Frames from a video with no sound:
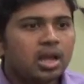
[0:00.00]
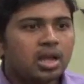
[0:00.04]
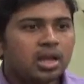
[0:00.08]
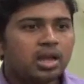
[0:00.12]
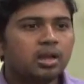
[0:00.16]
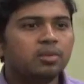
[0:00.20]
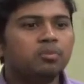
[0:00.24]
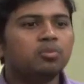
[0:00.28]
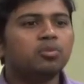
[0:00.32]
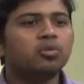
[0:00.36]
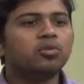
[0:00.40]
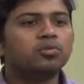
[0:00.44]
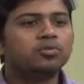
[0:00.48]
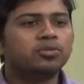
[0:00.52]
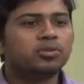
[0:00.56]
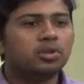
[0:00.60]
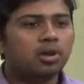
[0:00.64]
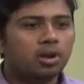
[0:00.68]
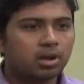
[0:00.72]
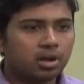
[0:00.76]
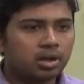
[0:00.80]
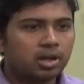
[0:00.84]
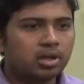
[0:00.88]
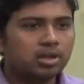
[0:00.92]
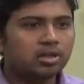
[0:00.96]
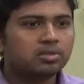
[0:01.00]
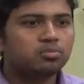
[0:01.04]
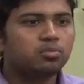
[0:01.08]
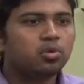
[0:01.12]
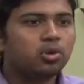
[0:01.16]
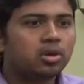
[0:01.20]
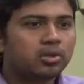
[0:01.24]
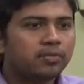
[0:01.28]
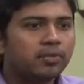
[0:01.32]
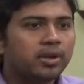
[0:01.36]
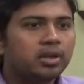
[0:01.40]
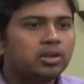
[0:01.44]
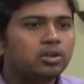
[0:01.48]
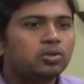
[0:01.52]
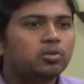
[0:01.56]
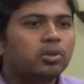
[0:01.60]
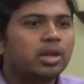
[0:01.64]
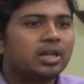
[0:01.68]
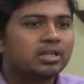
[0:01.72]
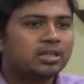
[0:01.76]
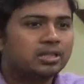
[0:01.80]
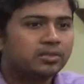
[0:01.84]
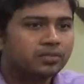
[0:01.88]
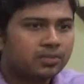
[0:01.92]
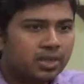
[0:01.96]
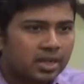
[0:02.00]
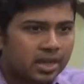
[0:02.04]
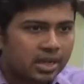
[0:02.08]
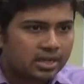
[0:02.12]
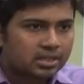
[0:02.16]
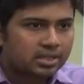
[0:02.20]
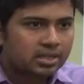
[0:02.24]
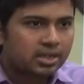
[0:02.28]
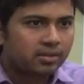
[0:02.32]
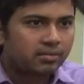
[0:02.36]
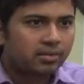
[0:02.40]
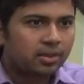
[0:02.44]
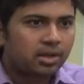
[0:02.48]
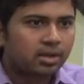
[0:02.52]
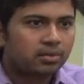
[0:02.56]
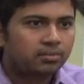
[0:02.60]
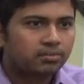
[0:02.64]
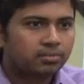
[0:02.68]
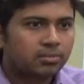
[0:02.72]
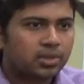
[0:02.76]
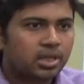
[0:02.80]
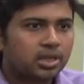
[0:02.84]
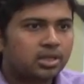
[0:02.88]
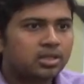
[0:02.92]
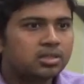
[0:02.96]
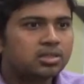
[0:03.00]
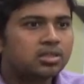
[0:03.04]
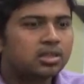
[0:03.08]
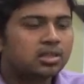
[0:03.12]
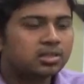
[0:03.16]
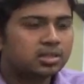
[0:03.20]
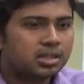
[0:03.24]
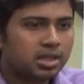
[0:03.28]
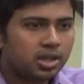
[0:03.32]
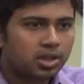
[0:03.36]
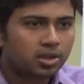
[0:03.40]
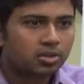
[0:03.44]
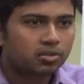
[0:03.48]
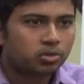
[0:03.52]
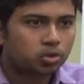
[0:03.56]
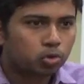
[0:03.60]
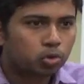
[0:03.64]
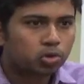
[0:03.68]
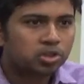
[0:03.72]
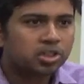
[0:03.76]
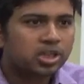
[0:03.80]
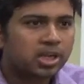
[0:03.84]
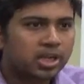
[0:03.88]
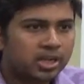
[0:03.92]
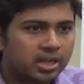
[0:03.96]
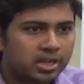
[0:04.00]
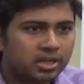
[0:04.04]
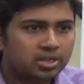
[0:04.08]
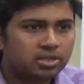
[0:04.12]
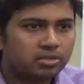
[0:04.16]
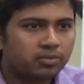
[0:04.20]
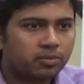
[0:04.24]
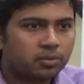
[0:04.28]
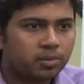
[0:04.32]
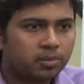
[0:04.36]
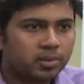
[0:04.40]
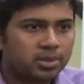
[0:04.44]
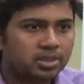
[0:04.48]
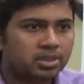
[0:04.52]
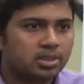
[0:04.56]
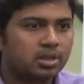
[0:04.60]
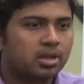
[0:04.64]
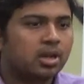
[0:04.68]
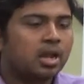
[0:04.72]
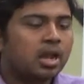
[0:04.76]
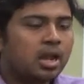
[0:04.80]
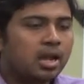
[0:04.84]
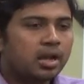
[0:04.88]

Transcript: he moves on, he is motivated to achieve the next level, that is the social needs of a person,